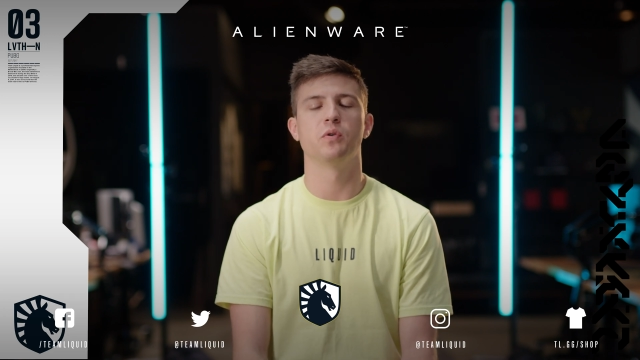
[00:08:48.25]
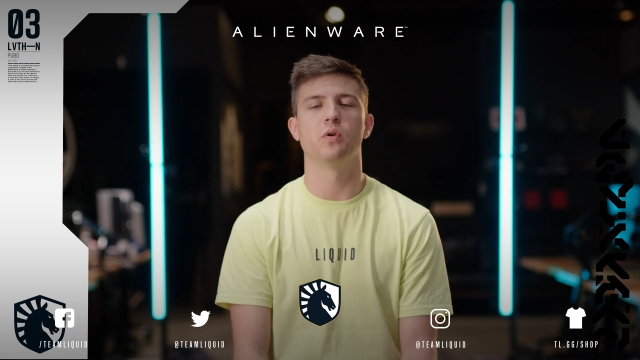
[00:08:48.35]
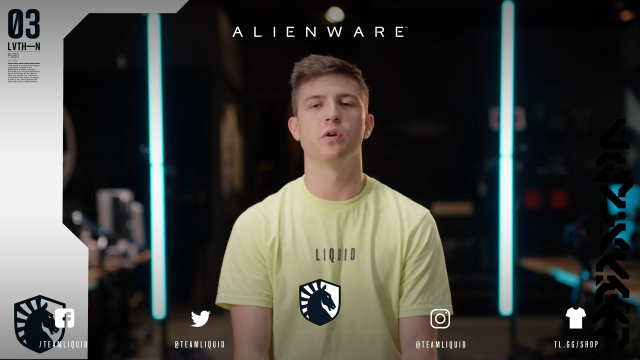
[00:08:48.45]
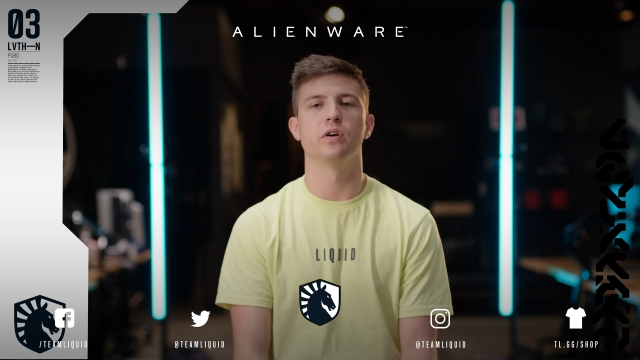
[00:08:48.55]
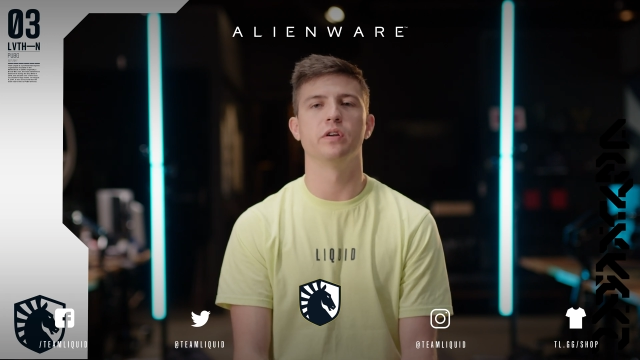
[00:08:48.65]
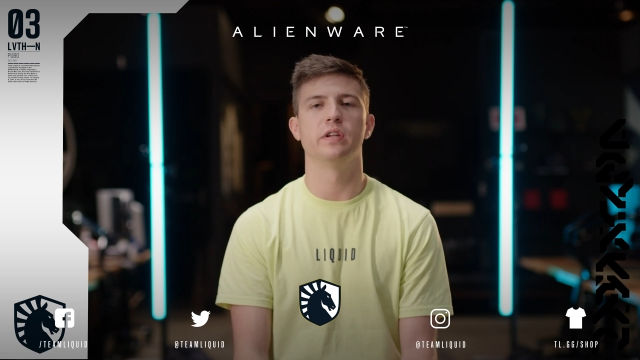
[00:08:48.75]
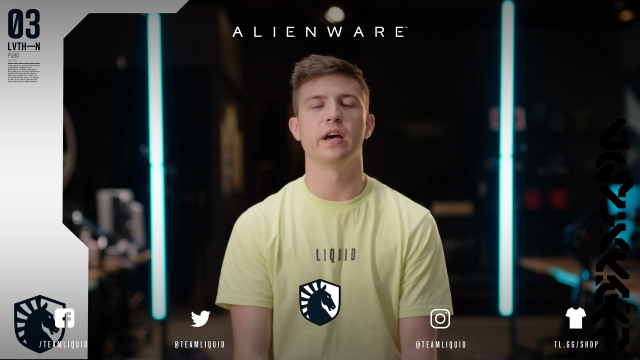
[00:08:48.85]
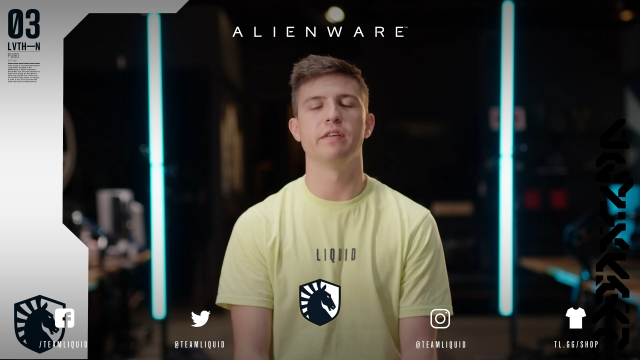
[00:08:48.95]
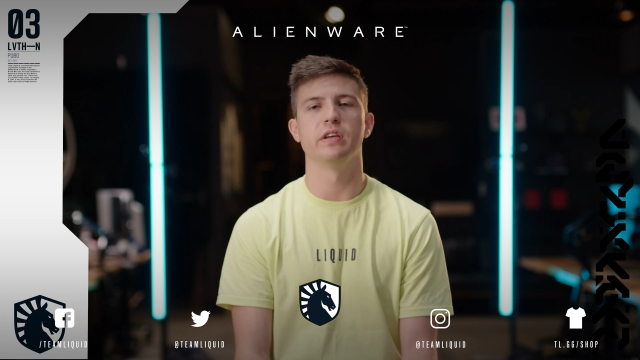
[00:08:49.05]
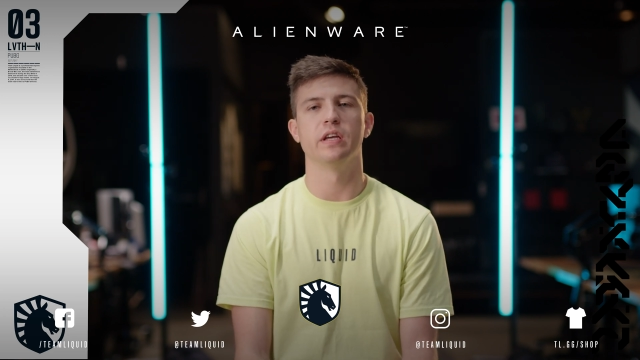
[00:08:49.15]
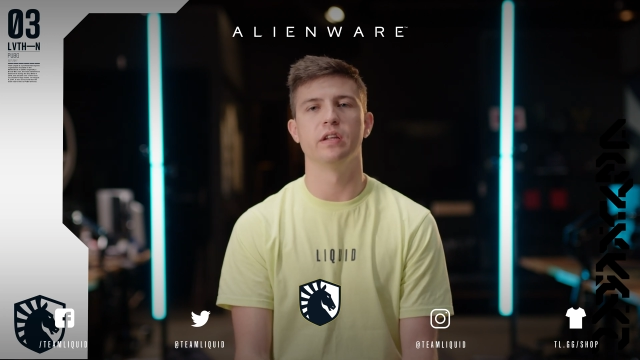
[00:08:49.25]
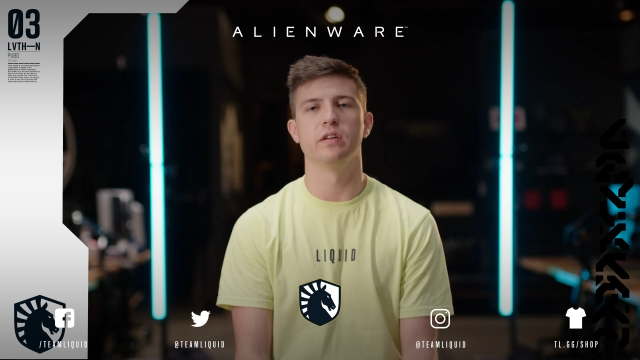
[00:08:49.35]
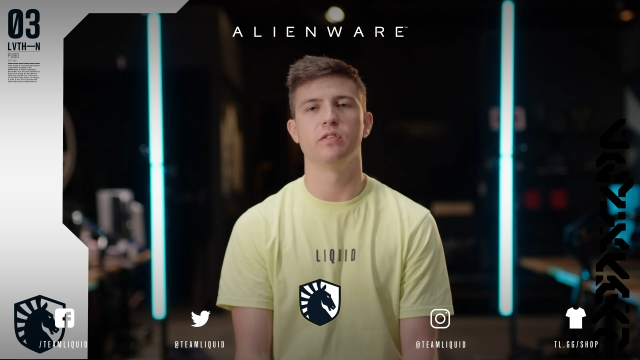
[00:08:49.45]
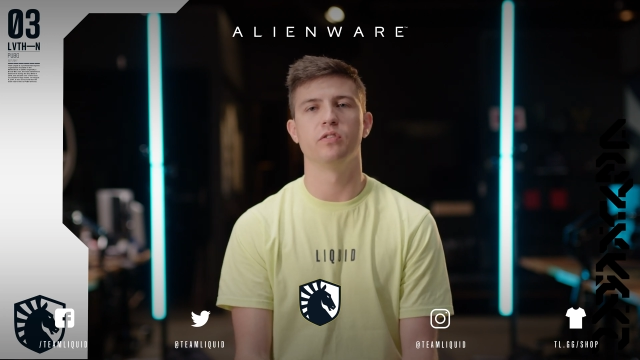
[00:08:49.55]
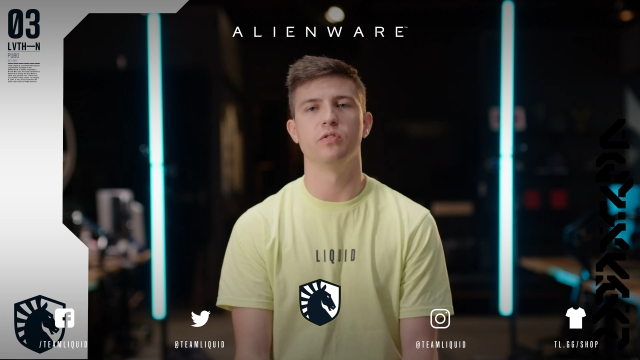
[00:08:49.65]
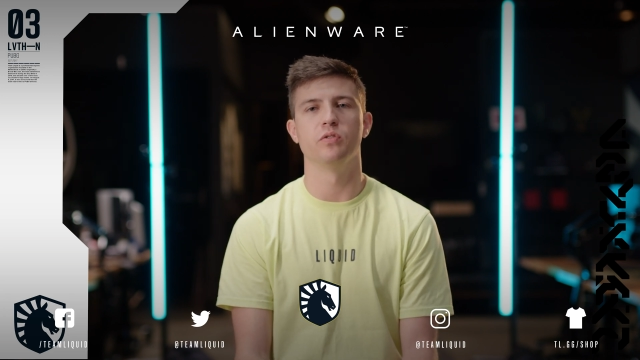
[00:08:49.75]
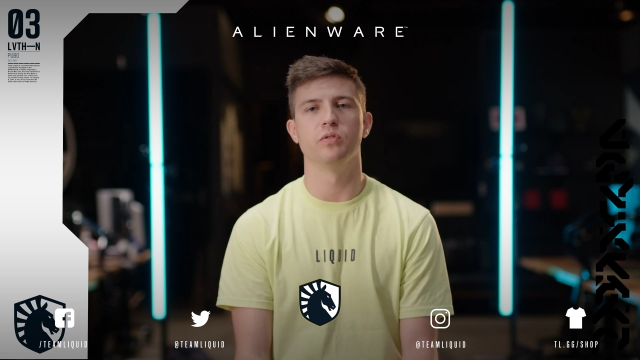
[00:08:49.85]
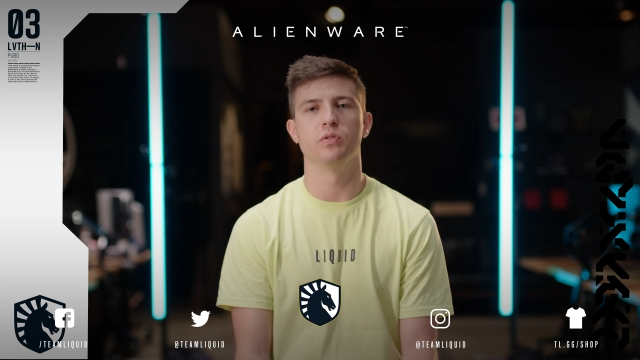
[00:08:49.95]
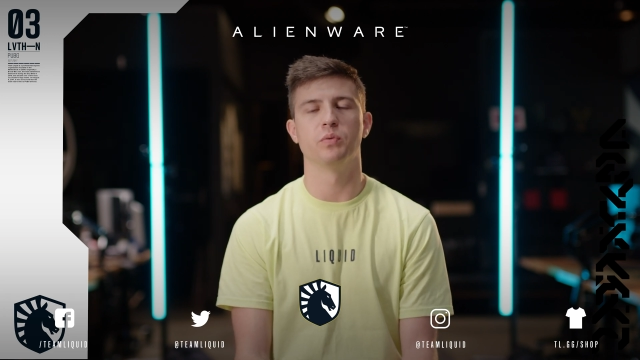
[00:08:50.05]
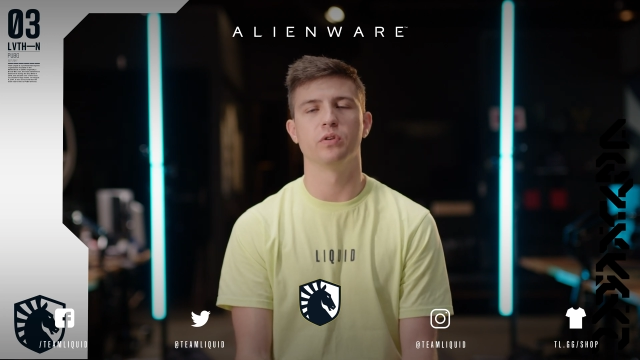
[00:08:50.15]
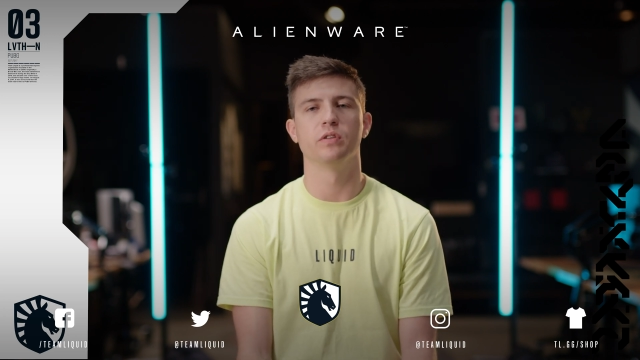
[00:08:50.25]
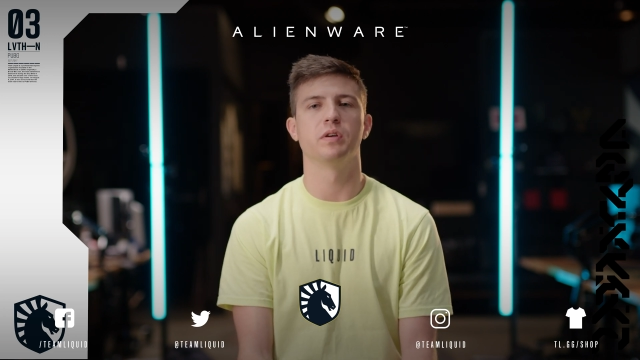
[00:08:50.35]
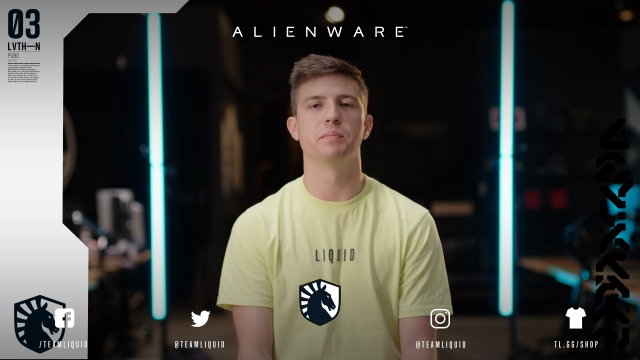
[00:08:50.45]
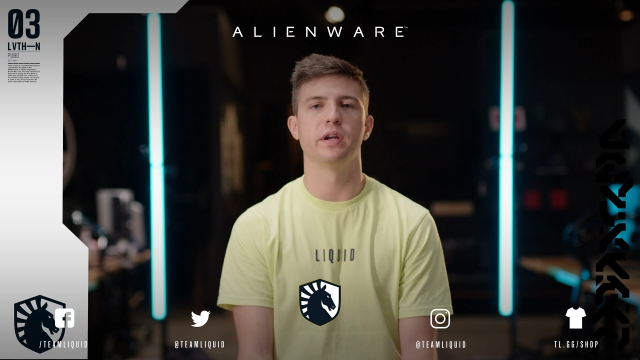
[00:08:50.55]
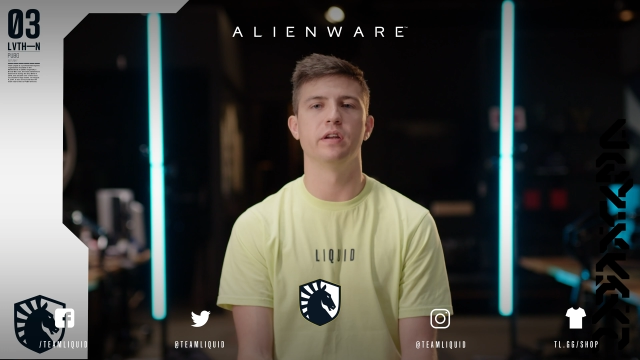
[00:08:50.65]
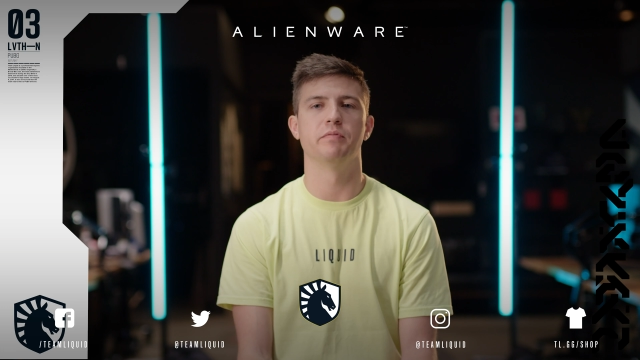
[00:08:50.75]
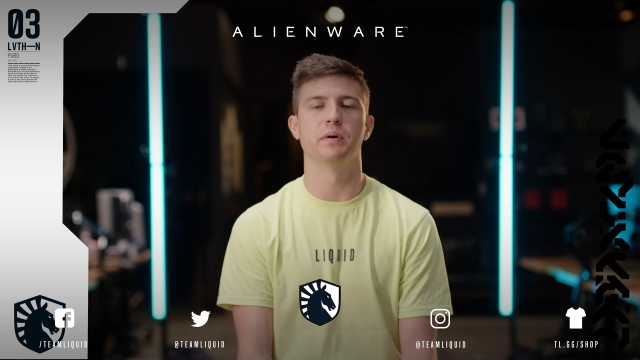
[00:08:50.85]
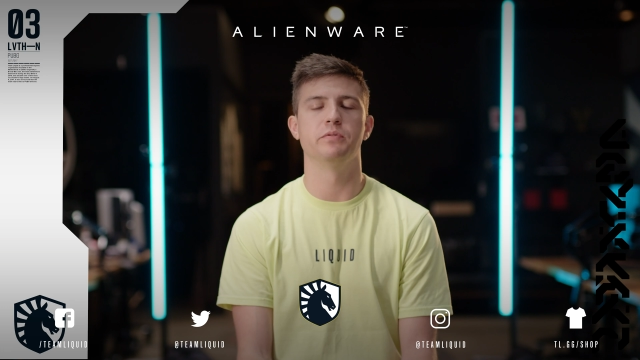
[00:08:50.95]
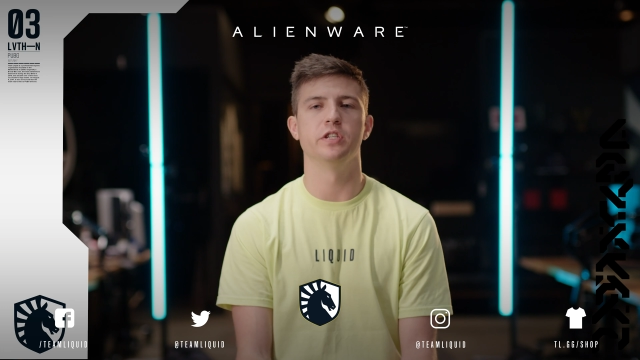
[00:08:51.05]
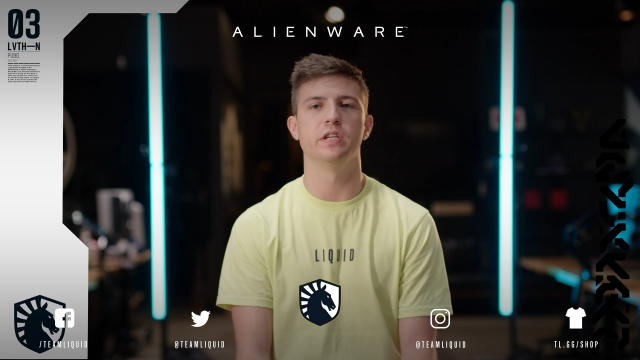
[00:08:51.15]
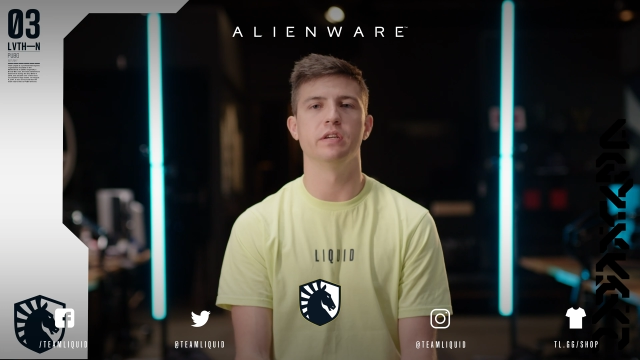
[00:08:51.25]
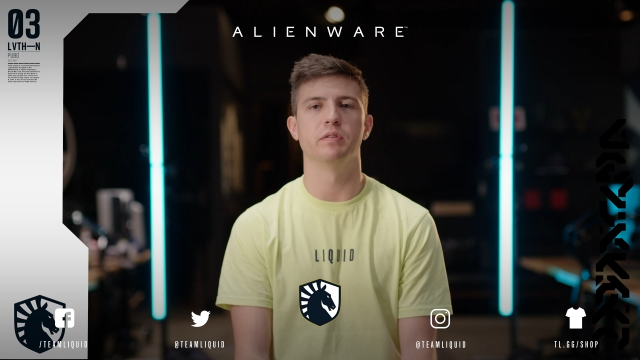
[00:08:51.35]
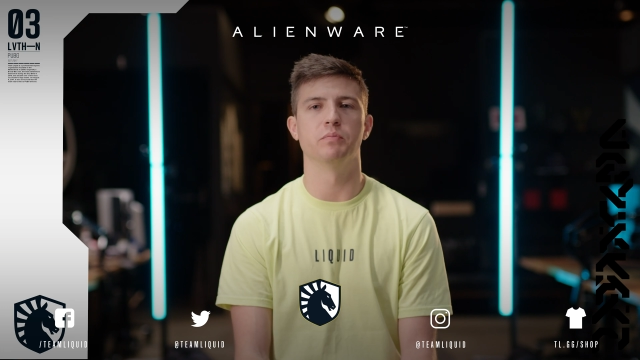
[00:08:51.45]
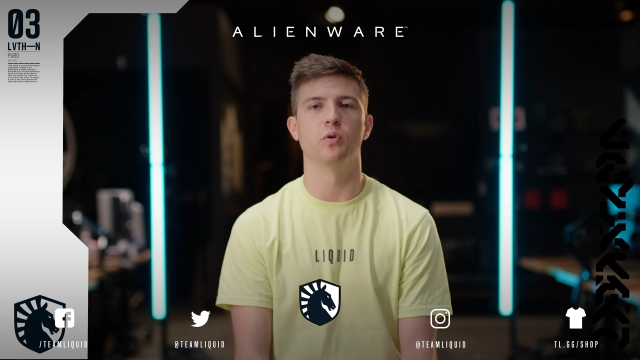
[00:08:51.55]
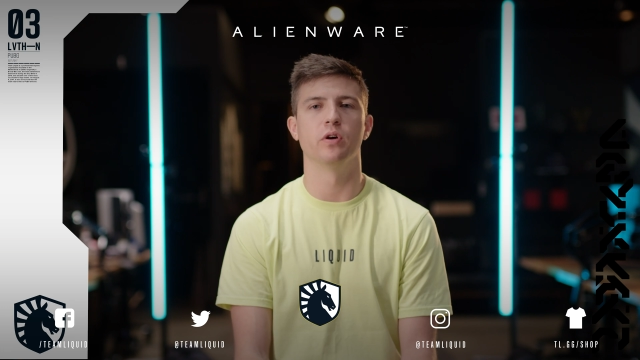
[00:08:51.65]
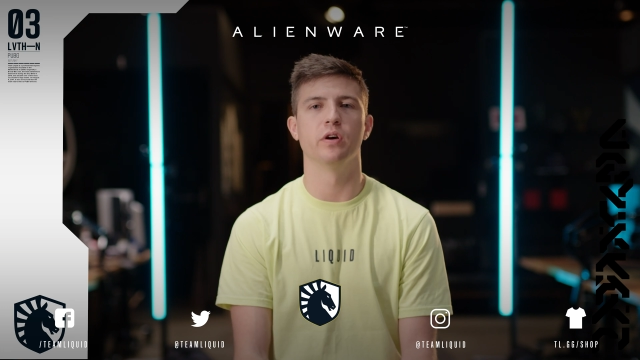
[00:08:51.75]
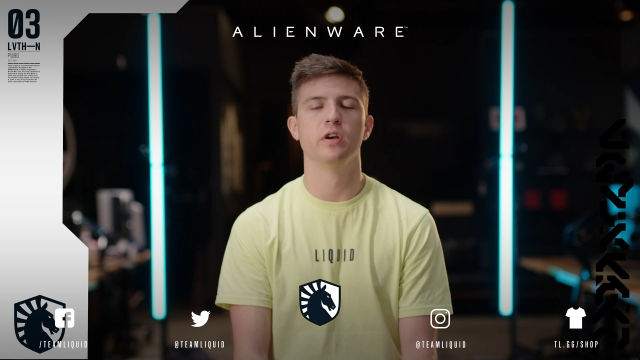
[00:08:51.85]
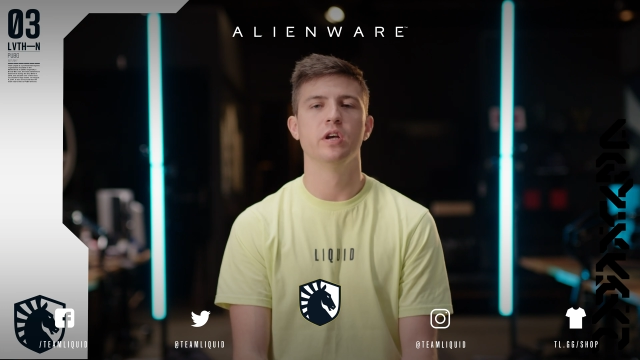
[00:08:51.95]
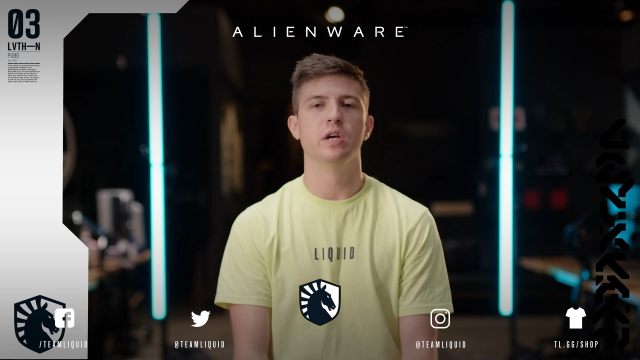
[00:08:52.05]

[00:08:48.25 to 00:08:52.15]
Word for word: or diving into the world of competitive P U B G even more,